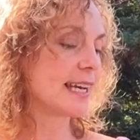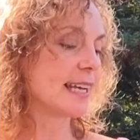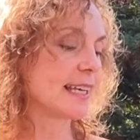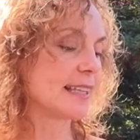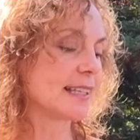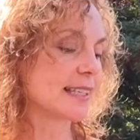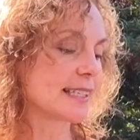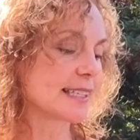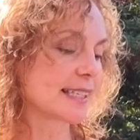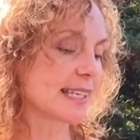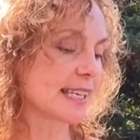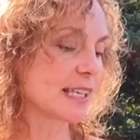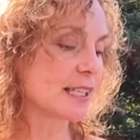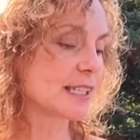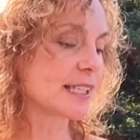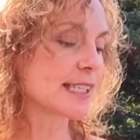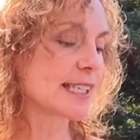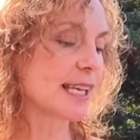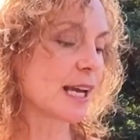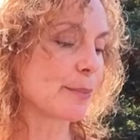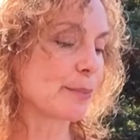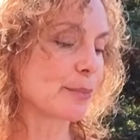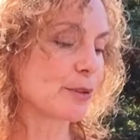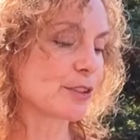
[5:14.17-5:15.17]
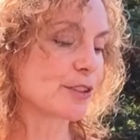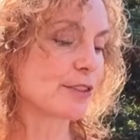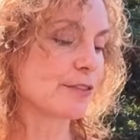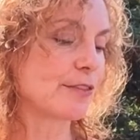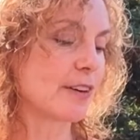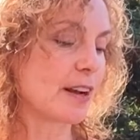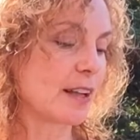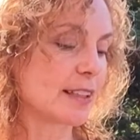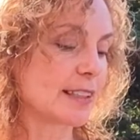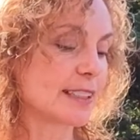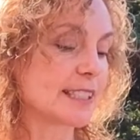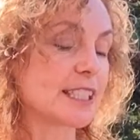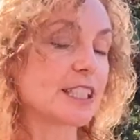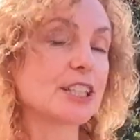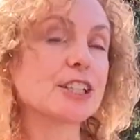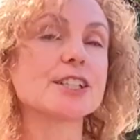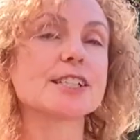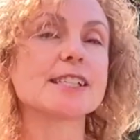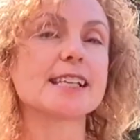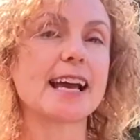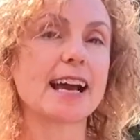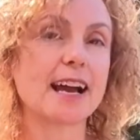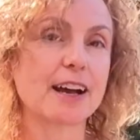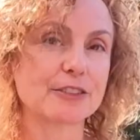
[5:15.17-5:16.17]
in the skin samples of
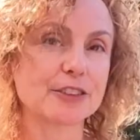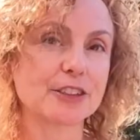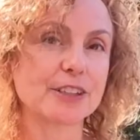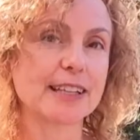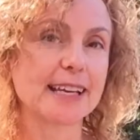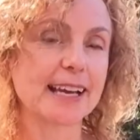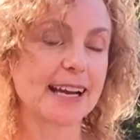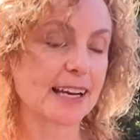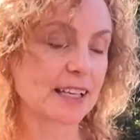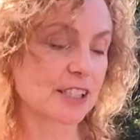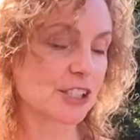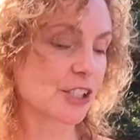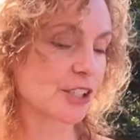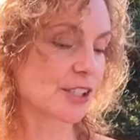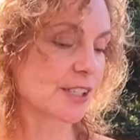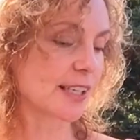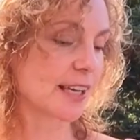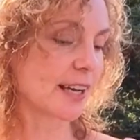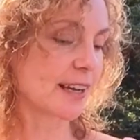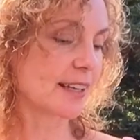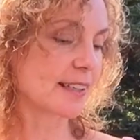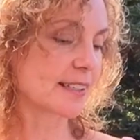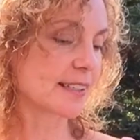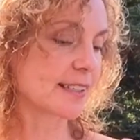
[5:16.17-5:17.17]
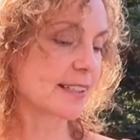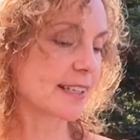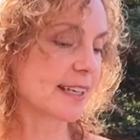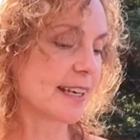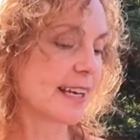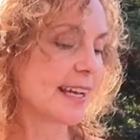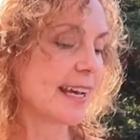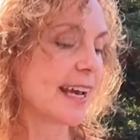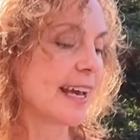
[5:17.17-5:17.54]
volunteers after they exercised.